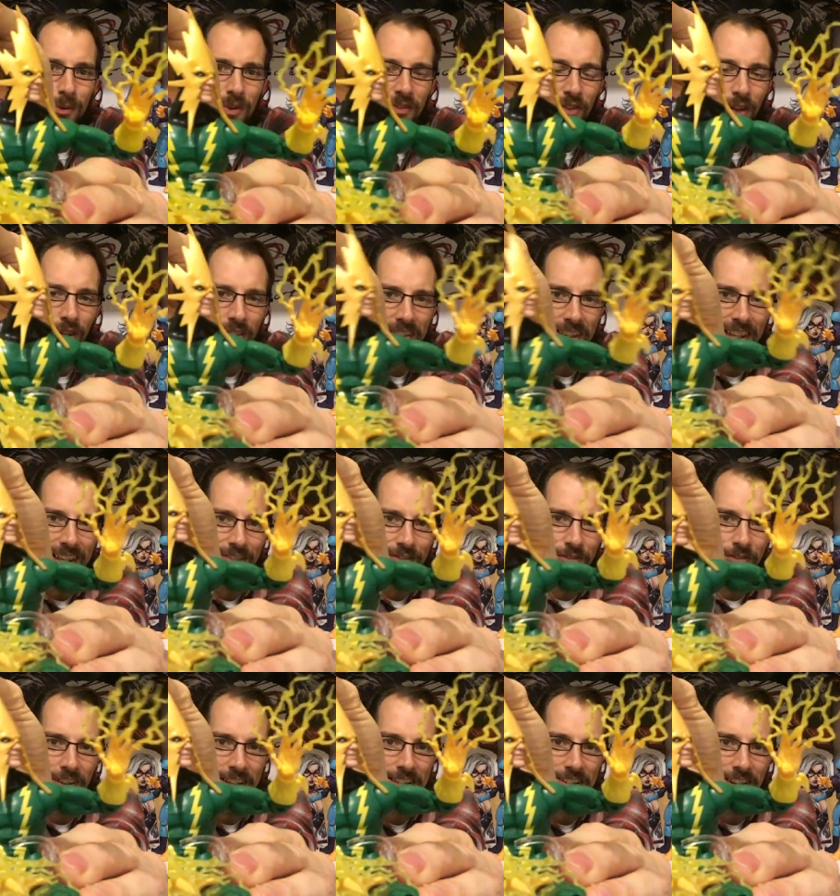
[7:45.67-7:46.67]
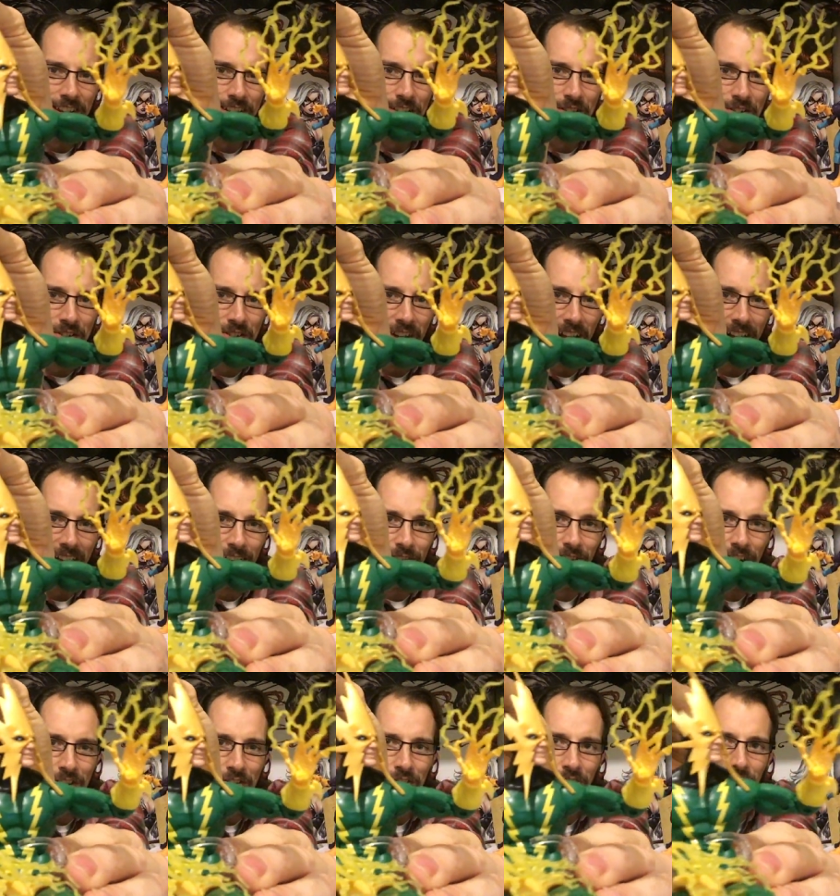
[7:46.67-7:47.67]
we've got the vintage
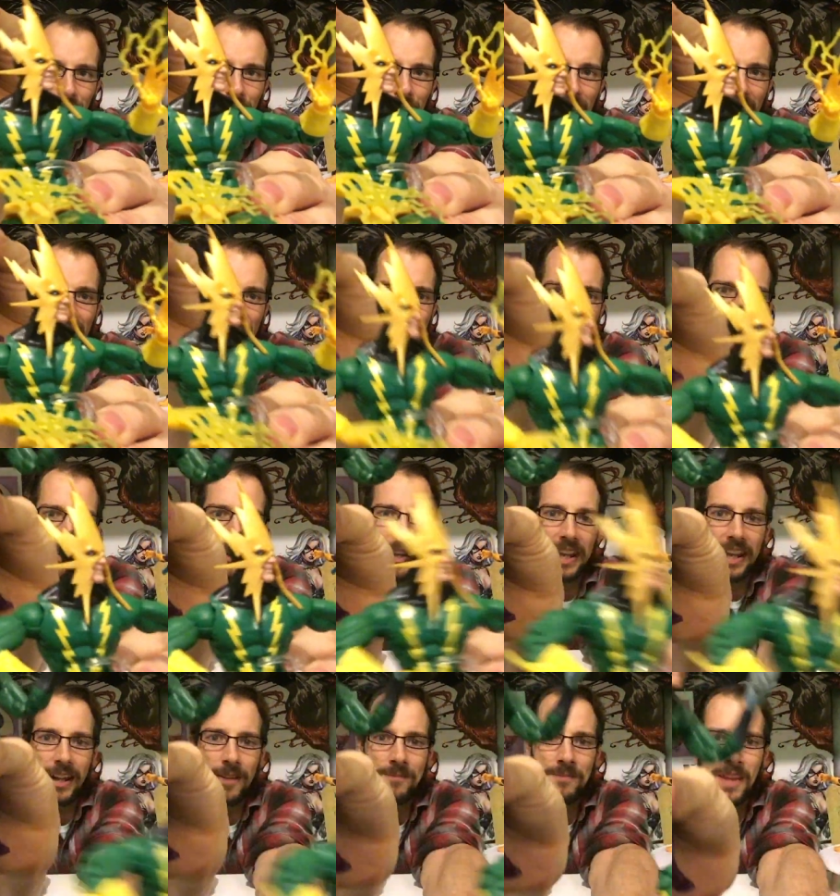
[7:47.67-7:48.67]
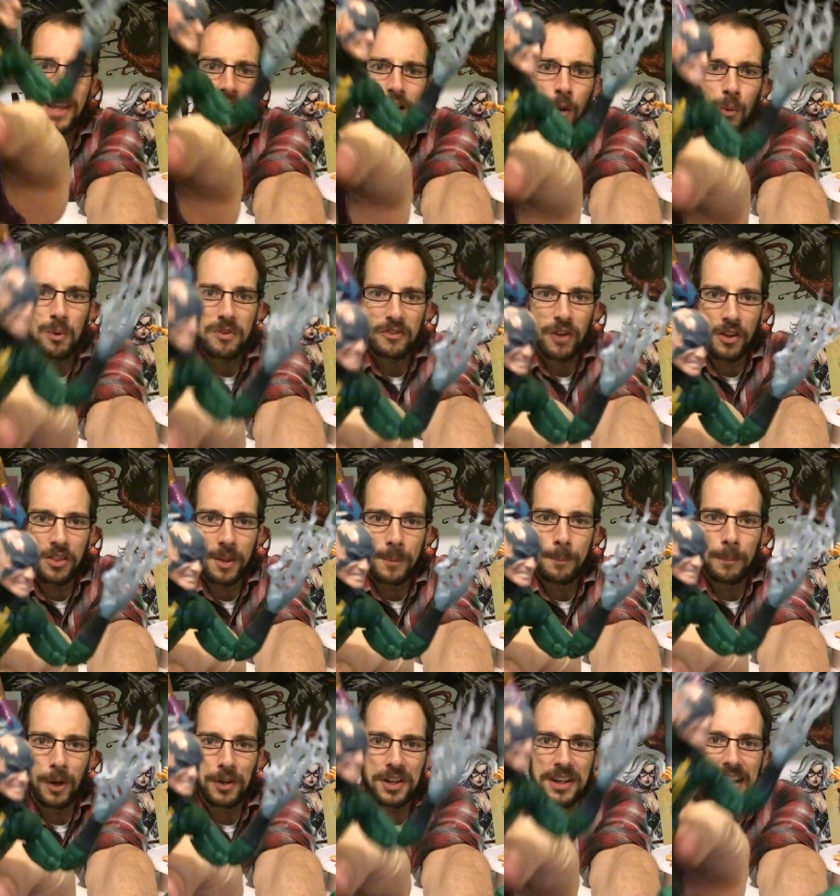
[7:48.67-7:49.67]
retro Electro here, we've got the
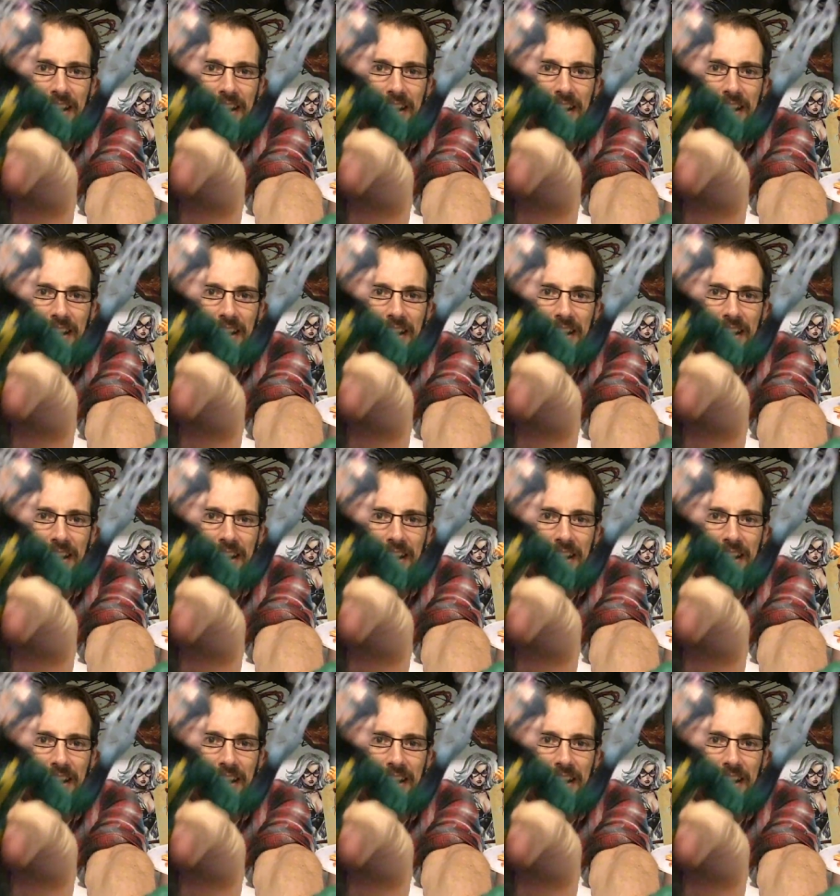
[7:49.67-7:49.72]
modern